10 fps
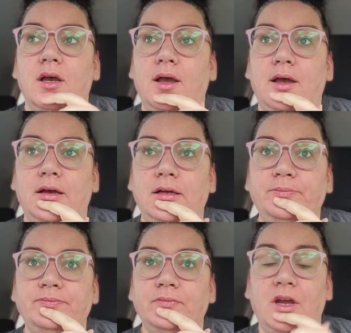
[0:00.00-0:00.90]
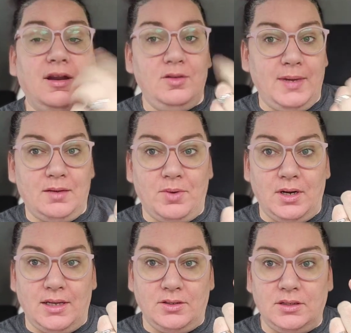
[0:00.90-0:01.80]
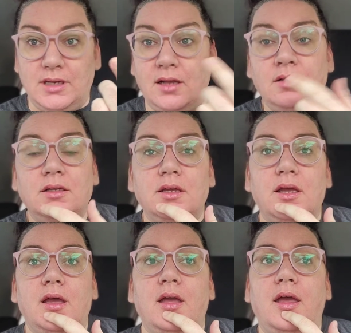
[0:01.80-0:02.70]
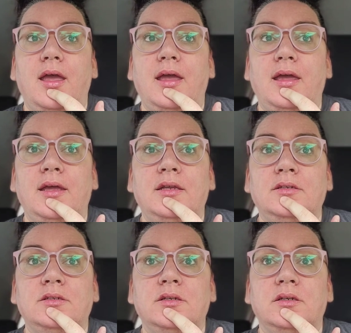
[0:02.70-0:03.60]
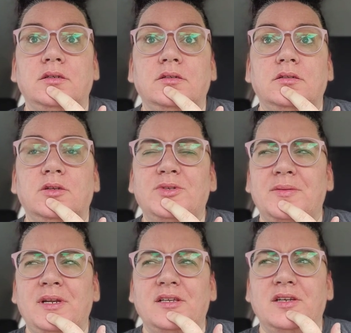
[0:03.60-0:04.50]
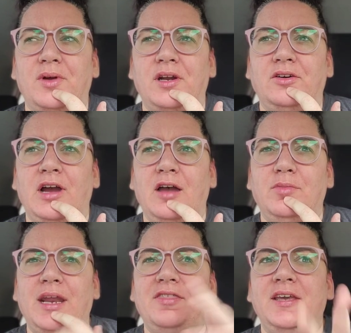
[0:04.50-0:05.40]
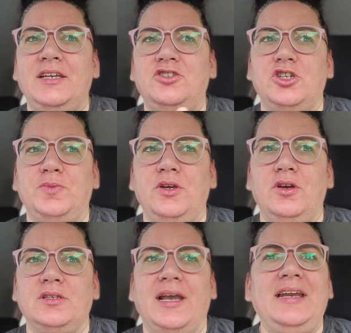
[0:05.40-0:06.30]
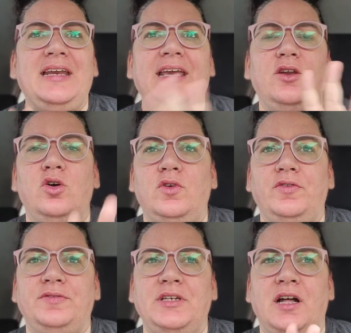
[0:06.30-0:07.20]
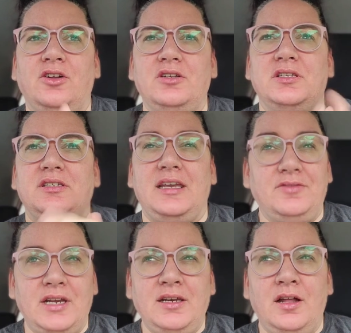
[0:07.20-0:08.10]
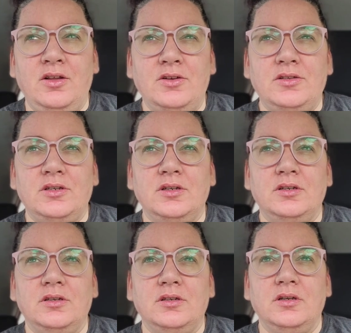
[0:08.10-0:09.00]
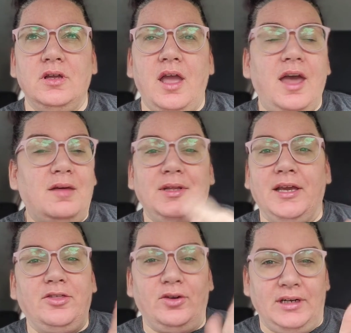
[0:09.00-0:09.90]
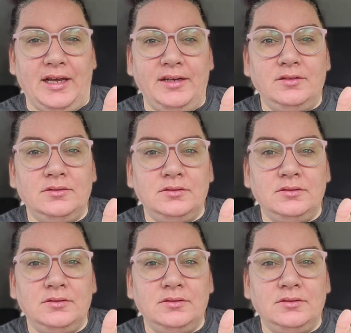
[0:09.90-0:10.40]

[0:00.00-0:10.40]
Um, I don't have any makeup on, as you can tell. And there was something else I wanted to grab, but I think it's just because like I need to get over $50 to save $10. And I'm at like 39.